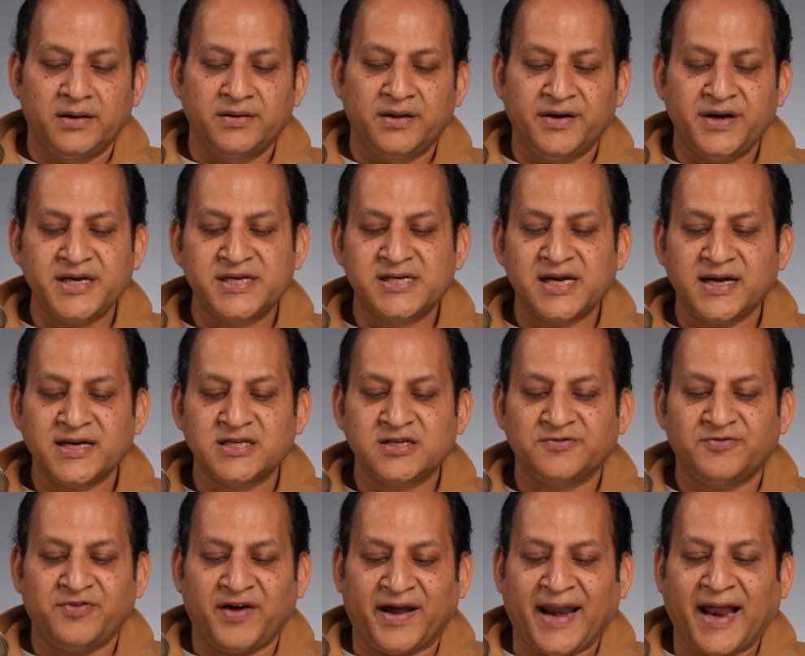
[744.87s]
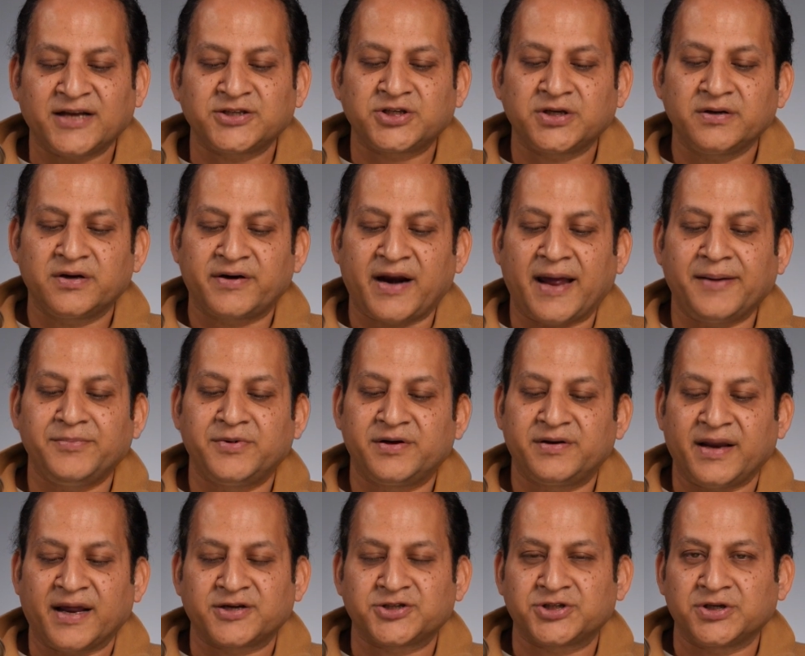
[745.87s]
The research, Financial Crime
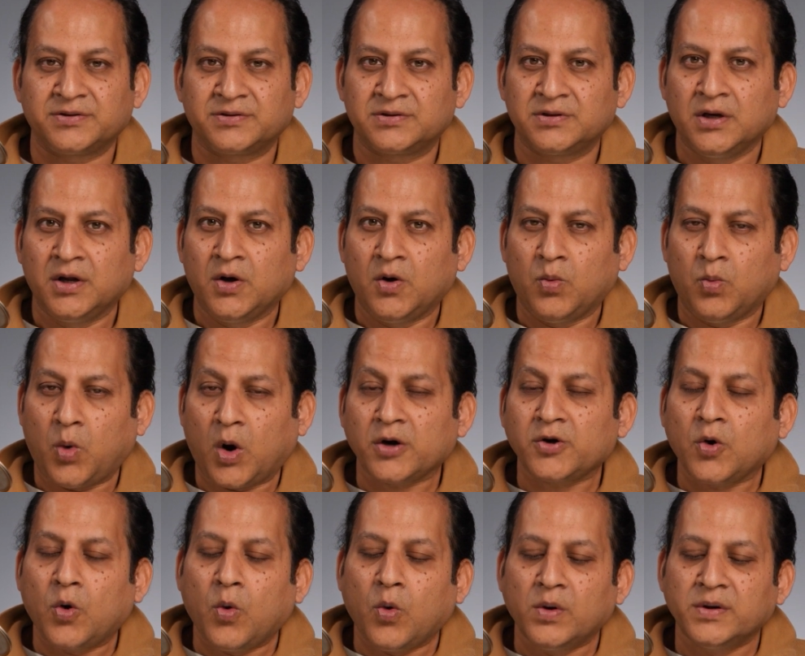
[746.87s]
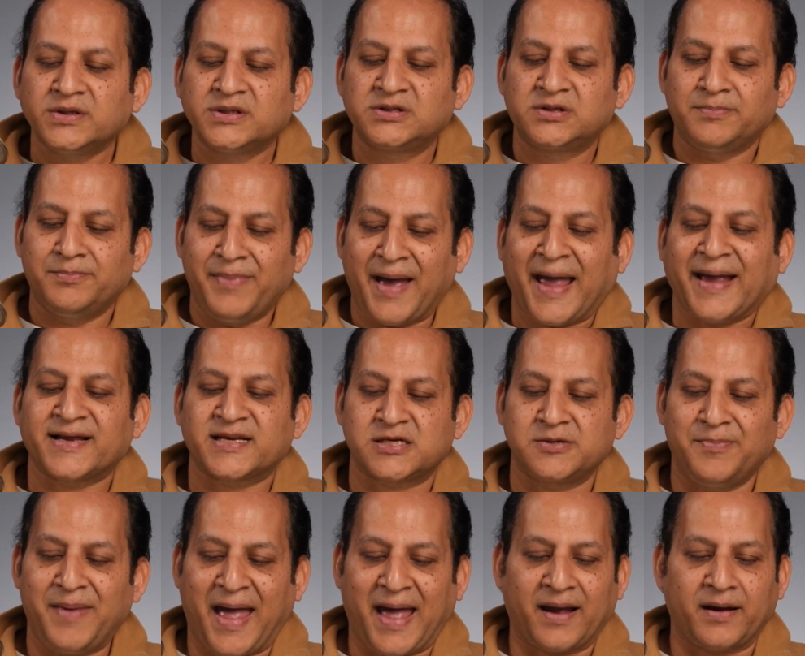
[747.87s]
Detection: What Holds Banks
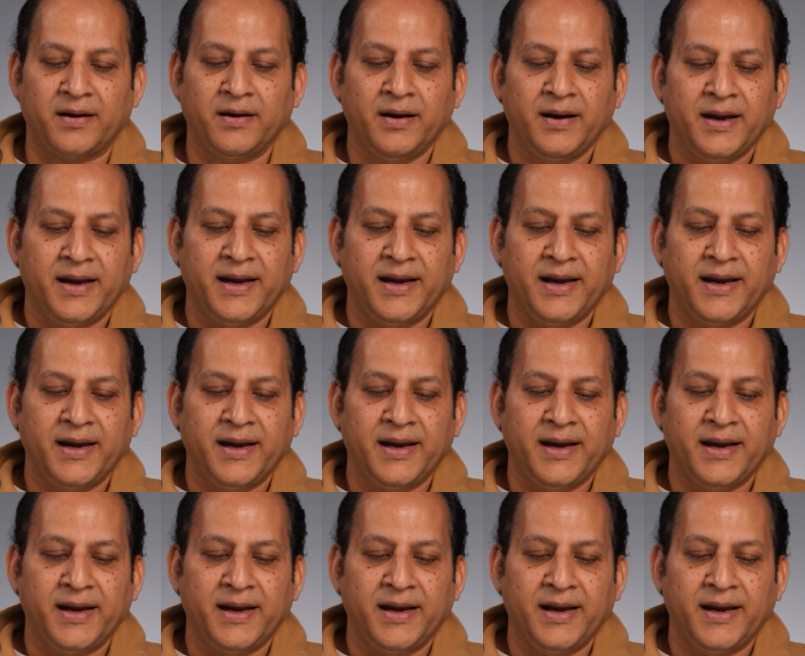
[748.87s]
Back,